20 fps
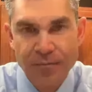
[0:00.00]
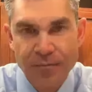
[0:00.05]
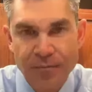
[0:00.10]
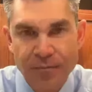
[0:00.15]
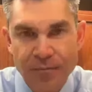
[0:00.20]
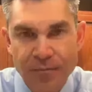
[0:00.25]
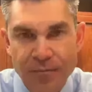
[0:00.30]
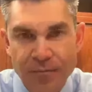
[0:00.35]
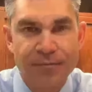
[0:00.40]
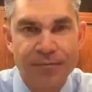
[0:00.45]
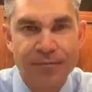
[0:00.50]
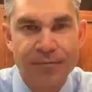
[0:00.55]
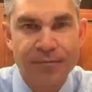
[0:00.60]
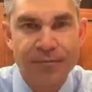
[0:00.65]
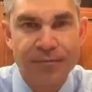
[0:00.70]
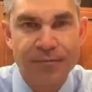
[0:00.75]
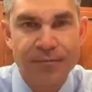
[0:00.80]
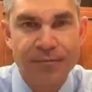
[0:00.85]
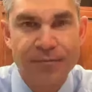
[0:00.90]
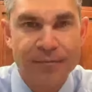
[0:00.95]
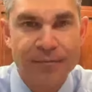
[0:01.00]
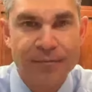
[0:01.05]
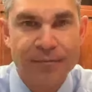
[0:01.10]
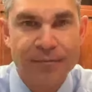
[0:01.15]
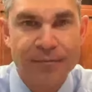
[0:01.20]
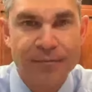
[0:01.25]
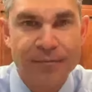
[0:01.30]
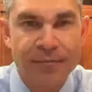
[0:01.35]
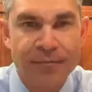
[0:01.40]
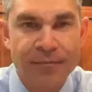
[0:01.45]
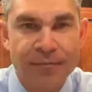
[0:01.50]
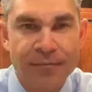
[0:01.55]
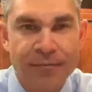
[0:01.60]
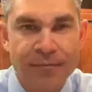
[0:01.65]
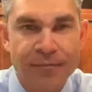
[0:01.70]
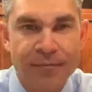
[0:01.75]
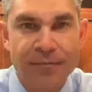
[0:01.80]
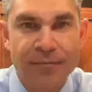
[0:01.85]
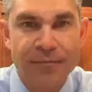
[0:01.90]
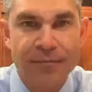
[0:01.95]

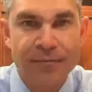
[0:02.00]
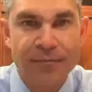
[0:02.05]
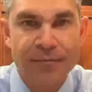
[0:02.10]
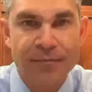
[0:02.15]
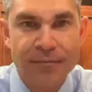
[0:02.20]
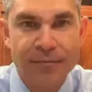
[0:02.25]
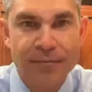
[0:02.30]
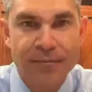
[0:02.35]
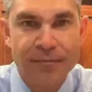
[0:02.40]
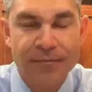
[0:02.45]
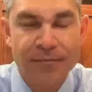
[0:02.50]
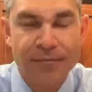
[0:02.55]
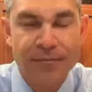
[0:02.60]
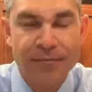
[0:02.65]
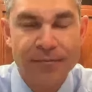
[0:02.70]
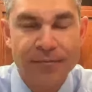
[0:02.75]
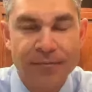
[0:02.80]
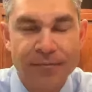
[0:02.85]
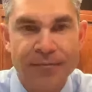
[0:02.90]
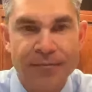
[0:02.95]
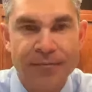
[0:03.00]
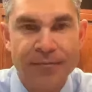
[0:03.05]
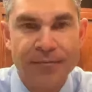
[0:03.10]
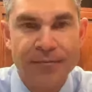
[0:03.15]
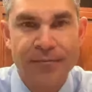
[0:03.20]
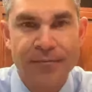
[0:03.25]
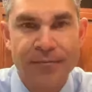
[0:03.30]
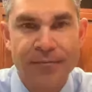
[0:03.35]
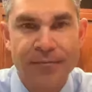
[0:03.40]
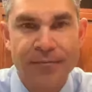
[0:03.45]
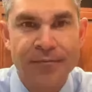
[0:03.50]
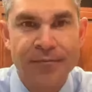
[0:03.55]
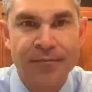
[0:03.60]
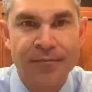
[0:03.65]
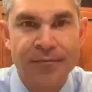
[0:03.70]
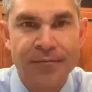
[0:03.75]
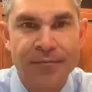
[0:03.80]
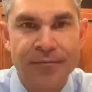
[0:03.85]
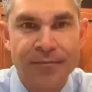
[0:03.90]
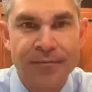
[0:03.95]

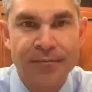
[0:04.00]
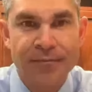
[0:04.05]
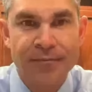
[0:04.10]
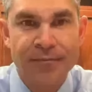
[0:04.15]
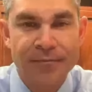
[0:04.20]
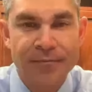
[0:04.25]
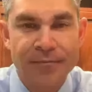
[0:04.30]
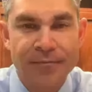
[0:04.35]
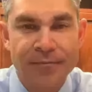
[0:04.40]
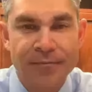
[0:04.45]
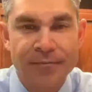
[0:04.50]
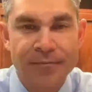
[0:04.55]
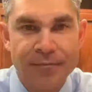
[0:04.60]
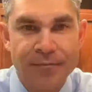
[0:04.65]
No words are spoken by the person on screen.